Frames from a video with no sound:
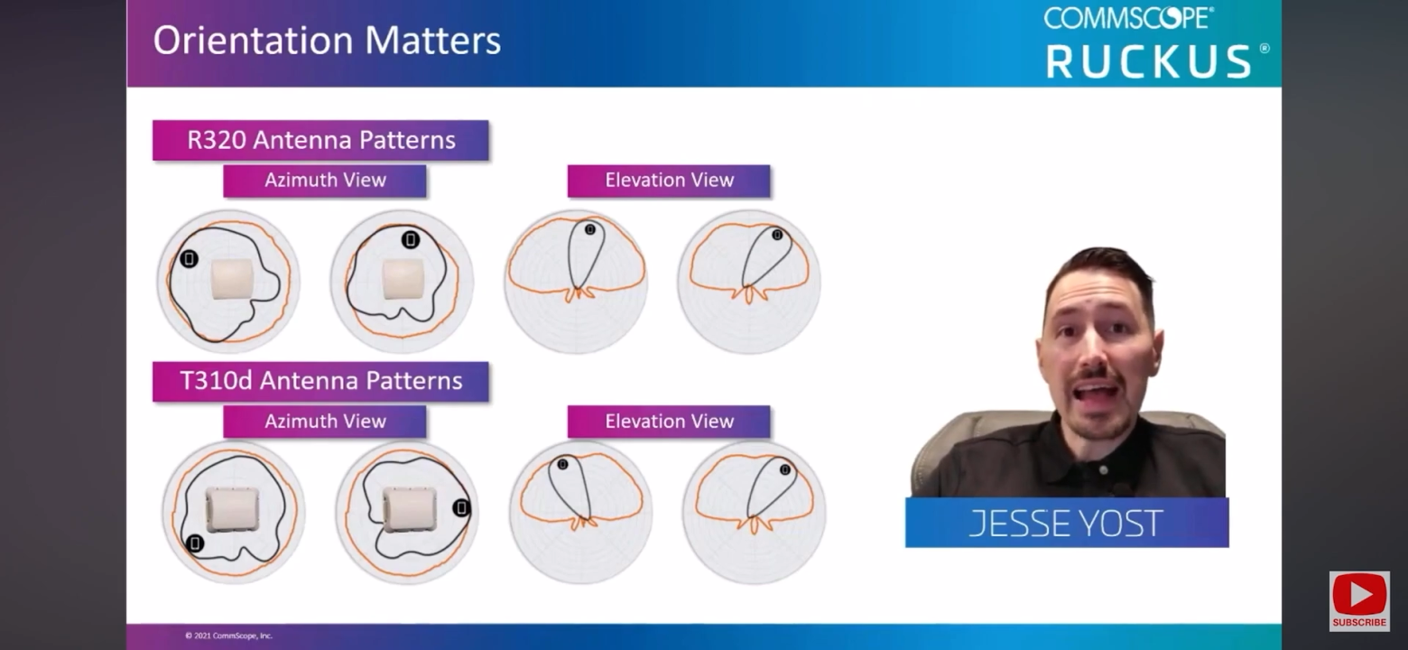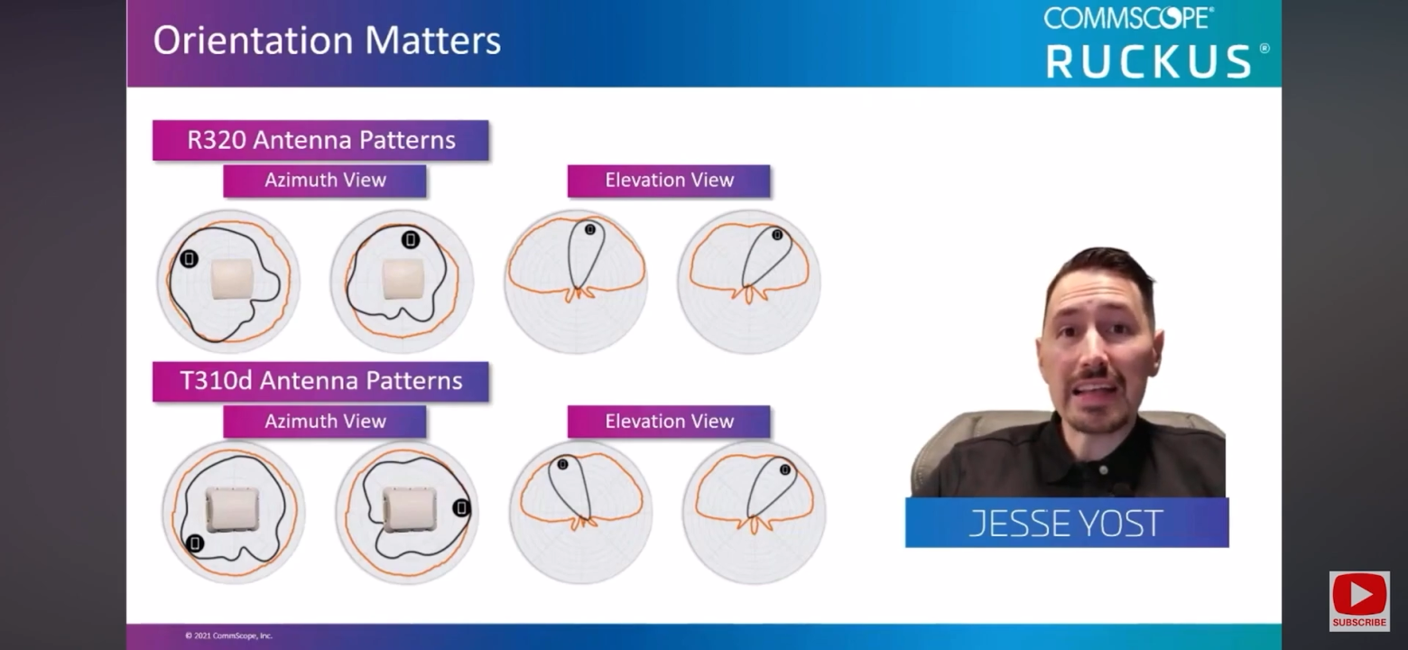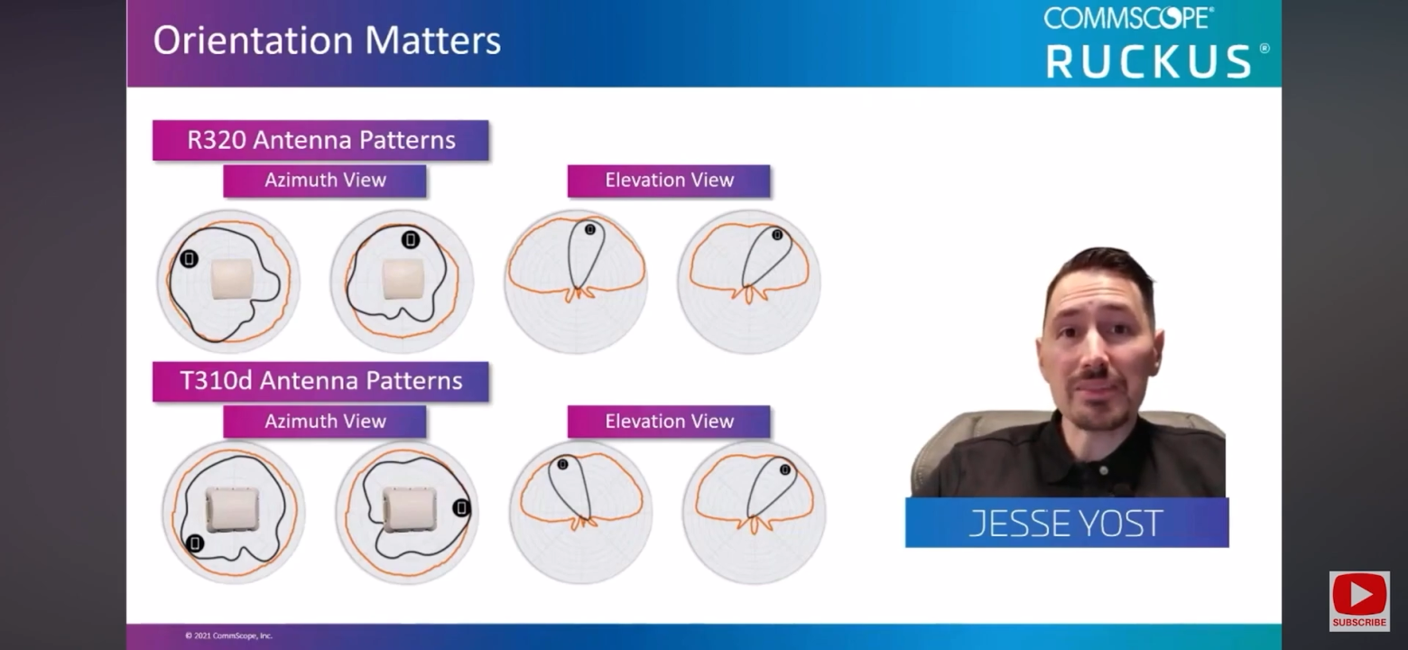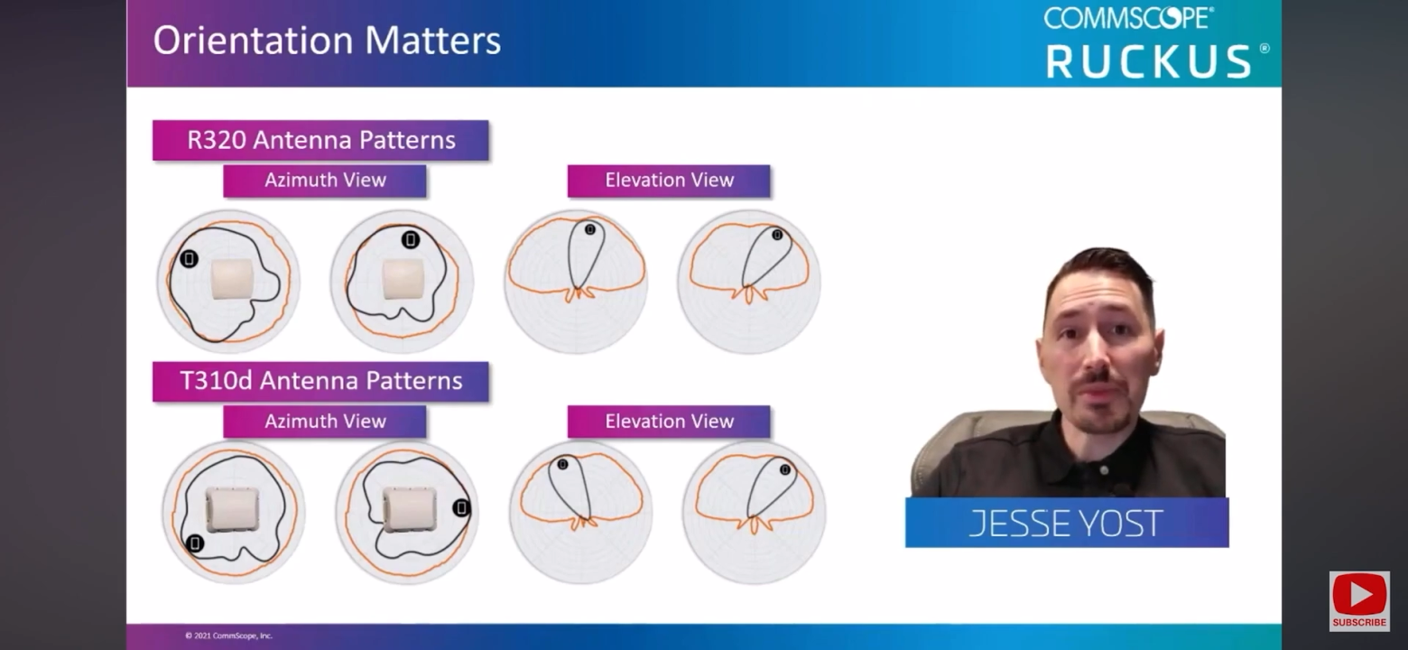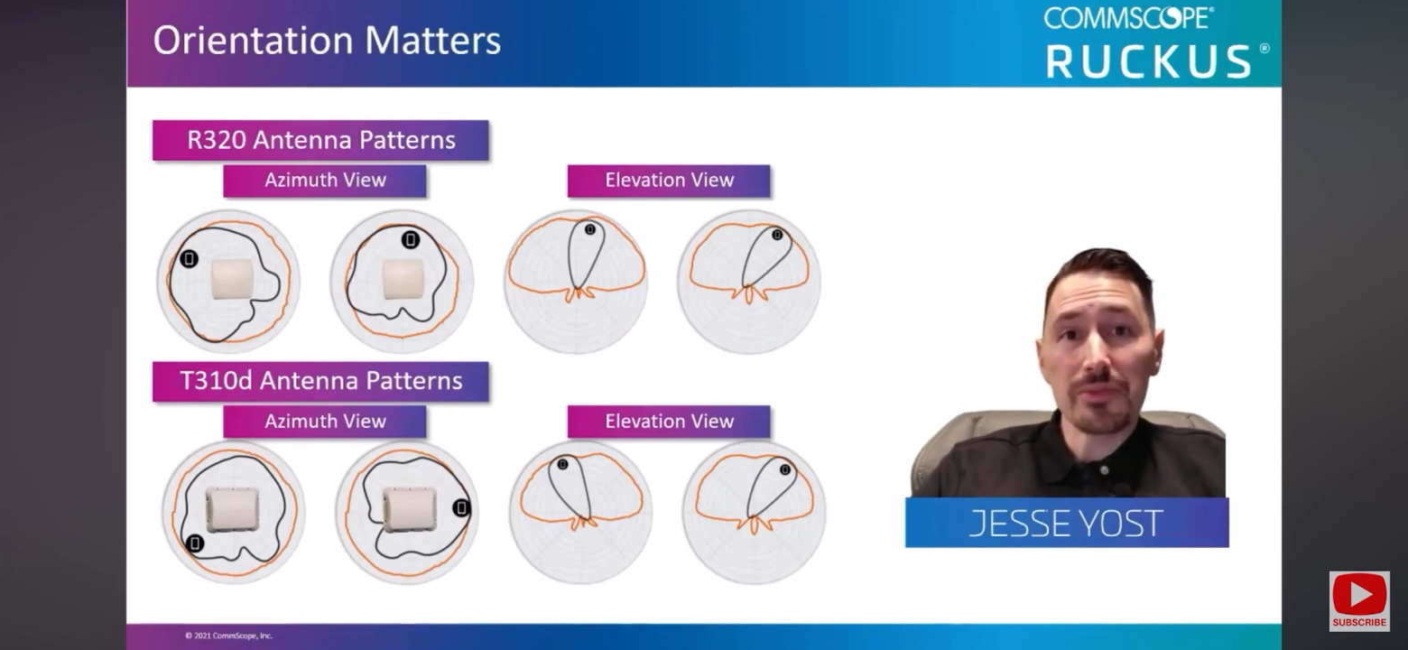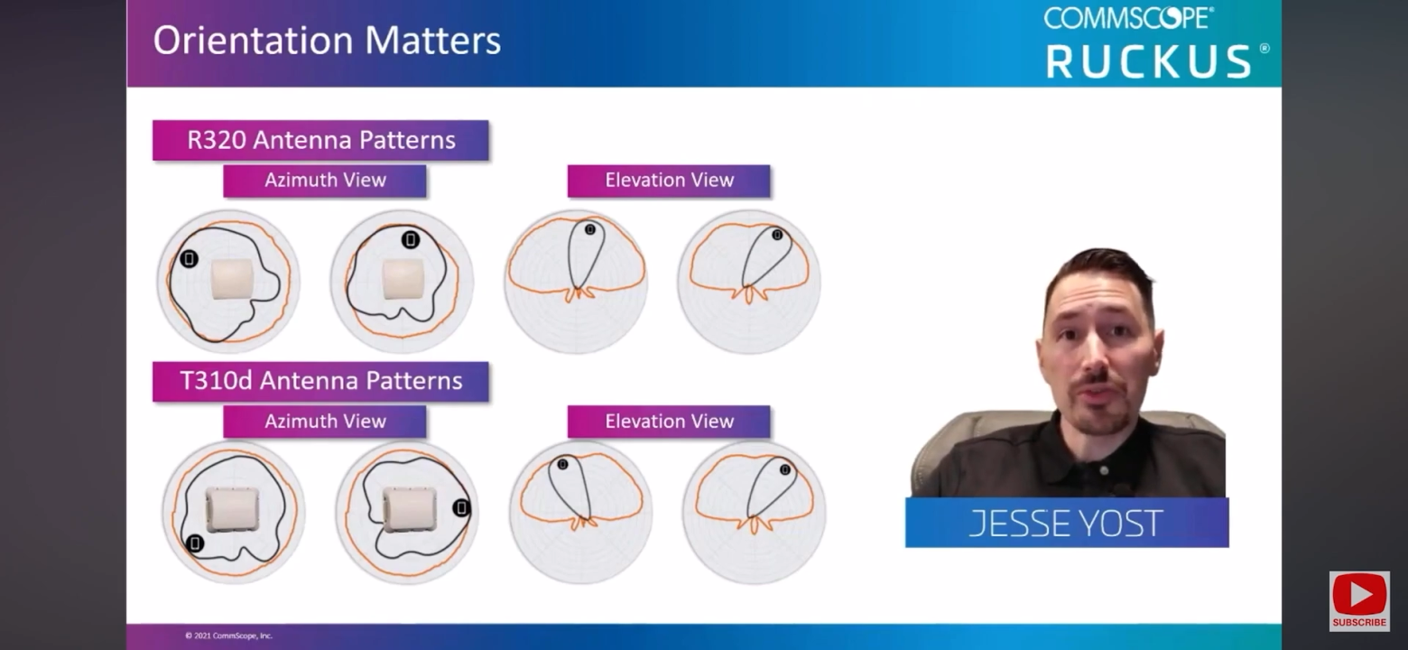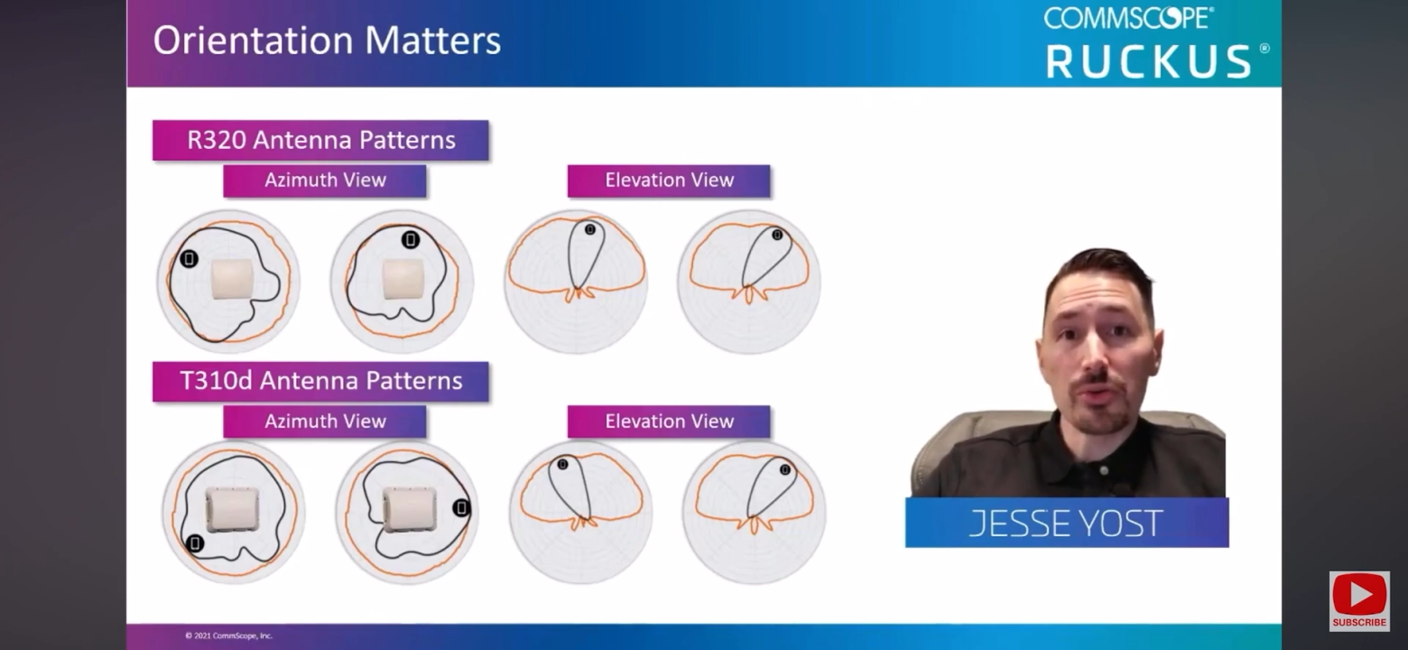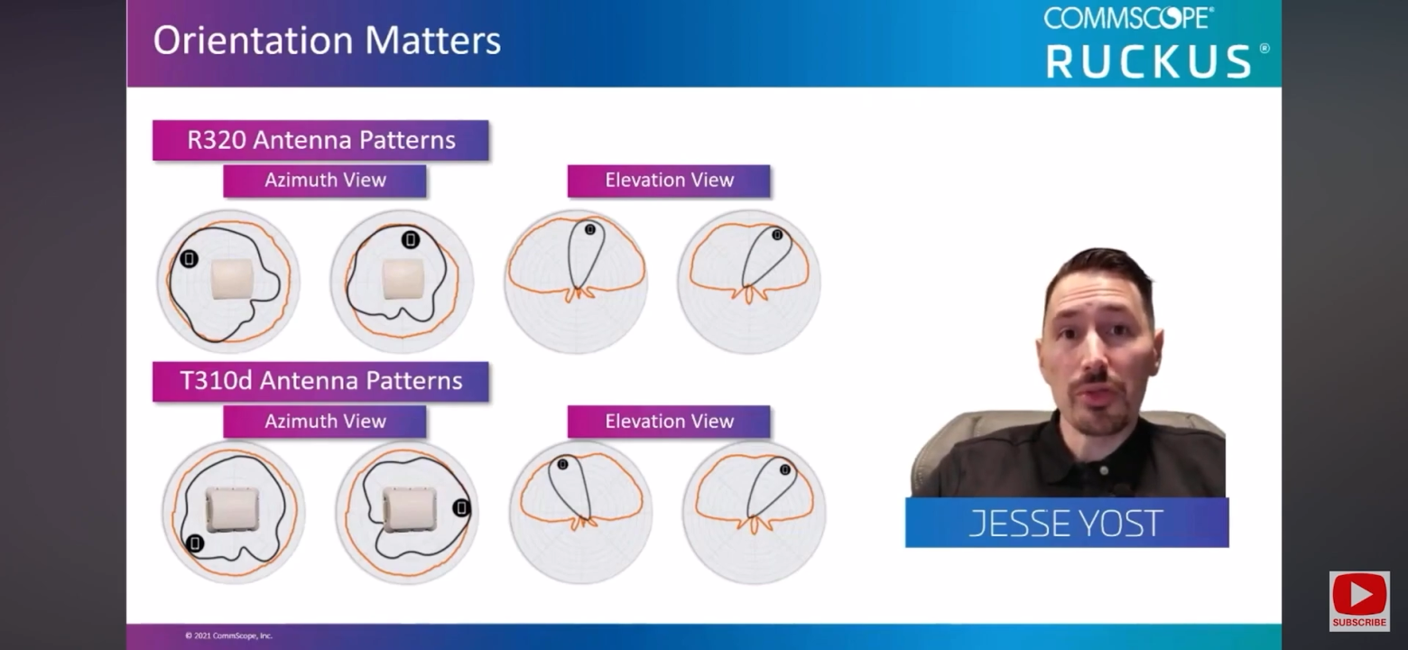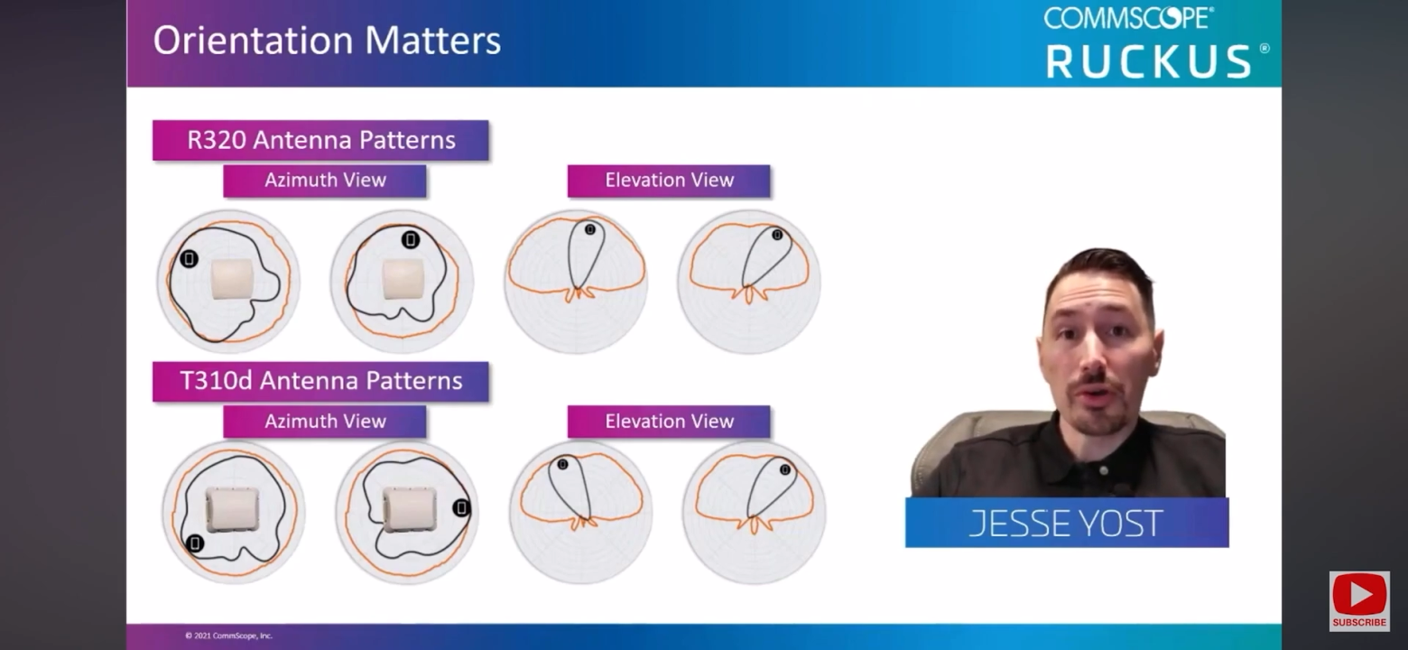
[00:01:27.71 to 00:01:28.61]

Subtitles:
azimuth view,